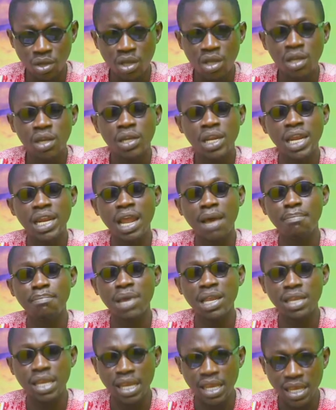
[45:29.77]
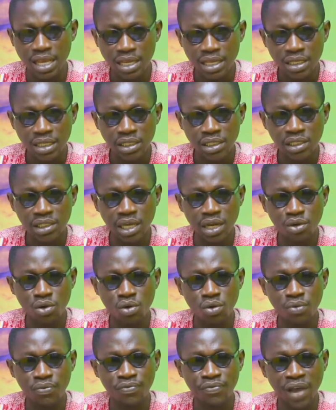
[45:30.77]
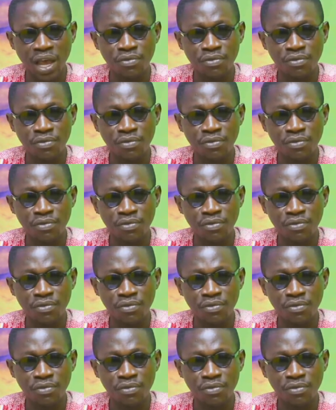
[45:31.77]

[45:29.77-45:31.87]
Na number ni zero five